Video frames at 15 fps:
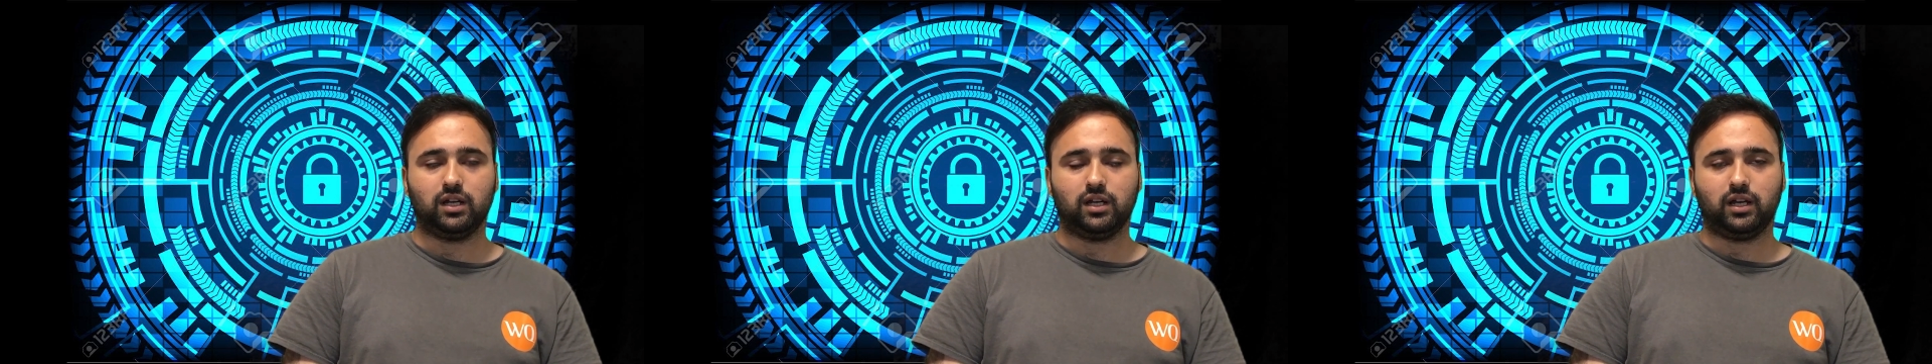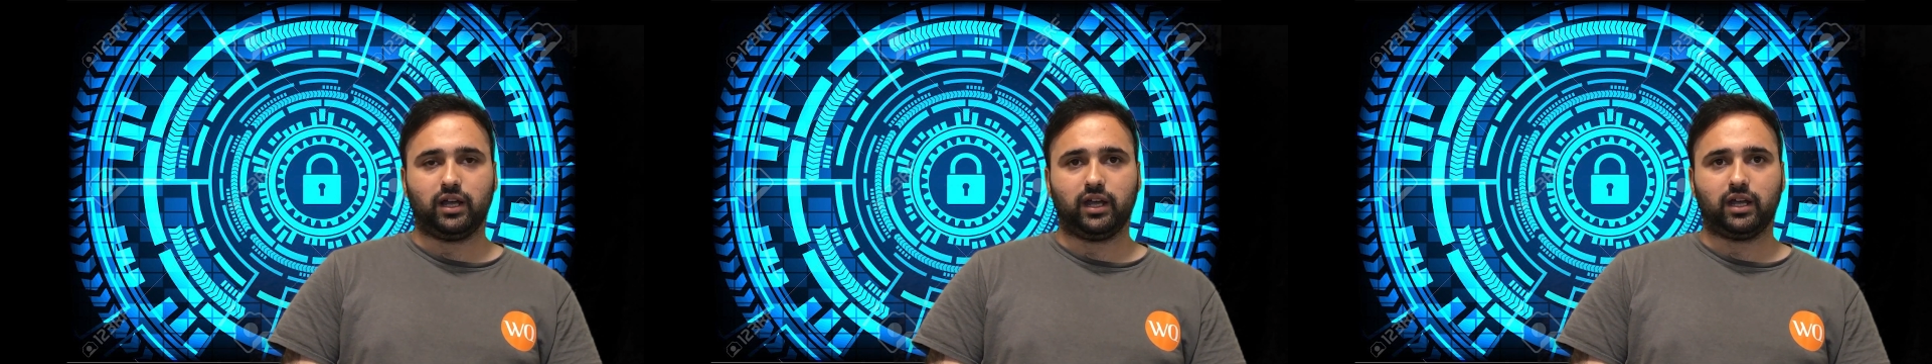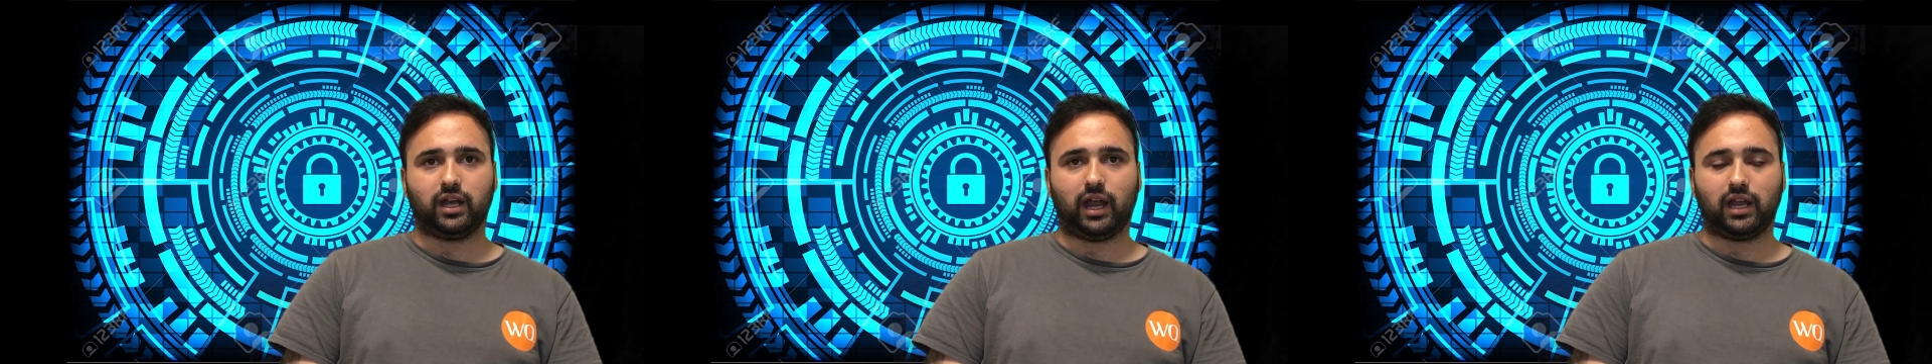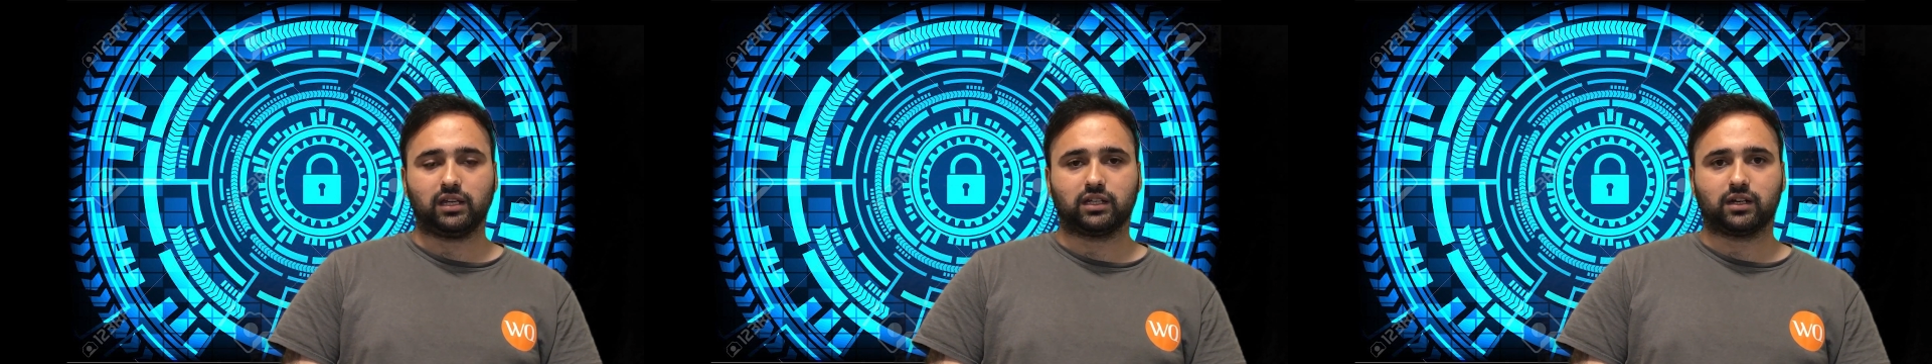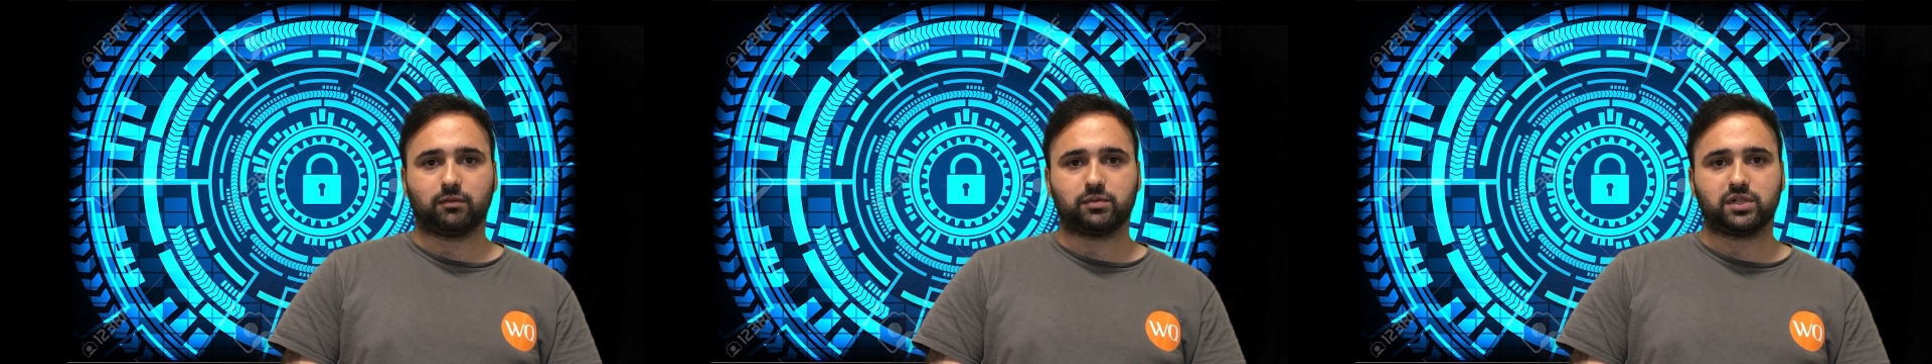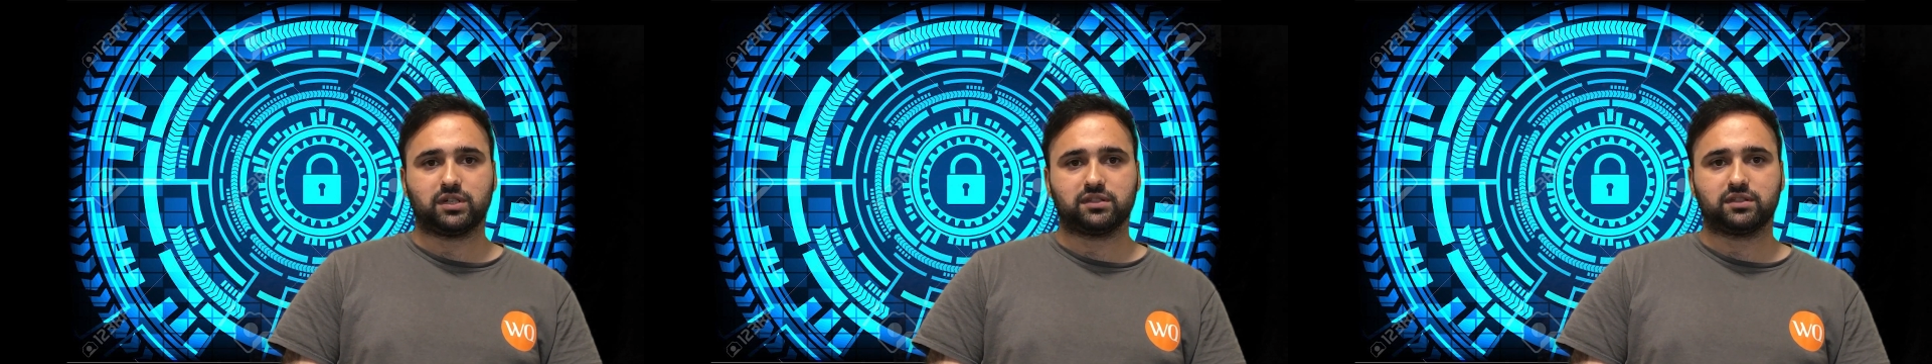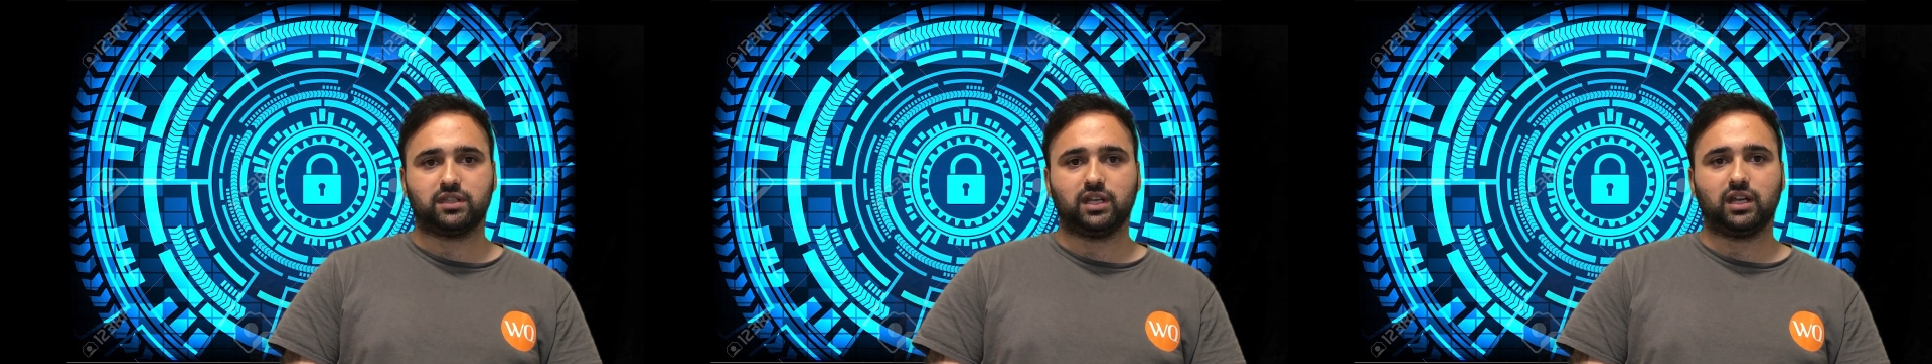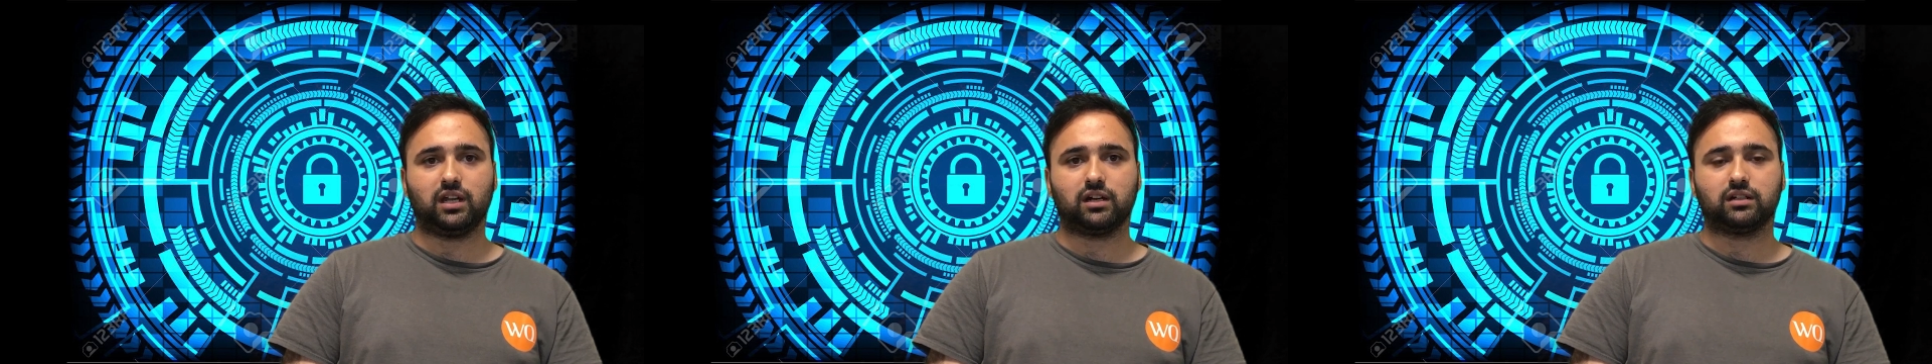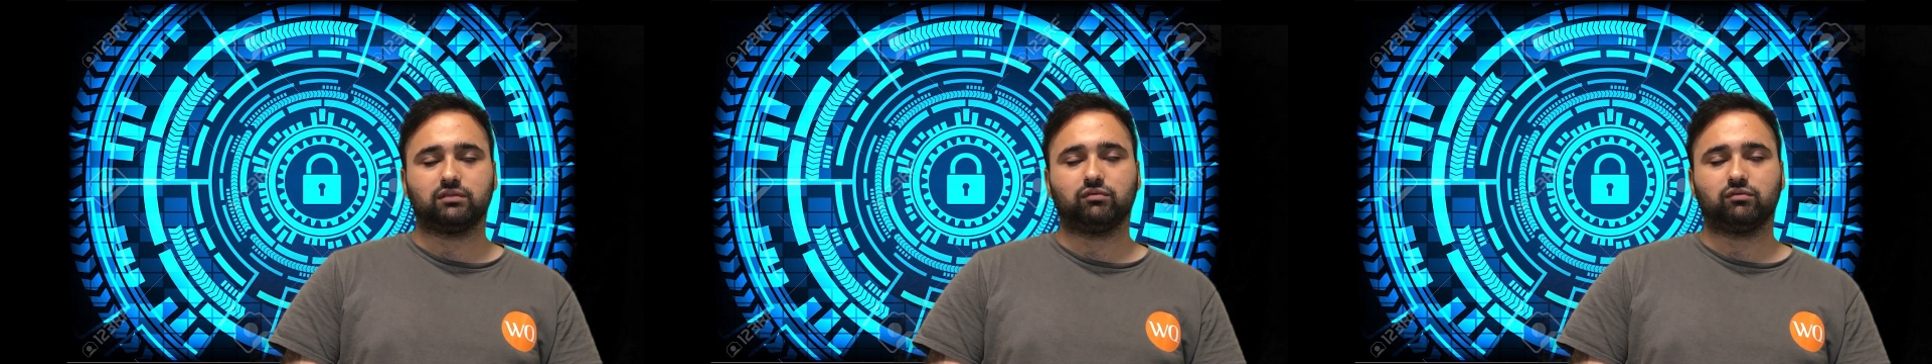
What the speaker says: encryptions there.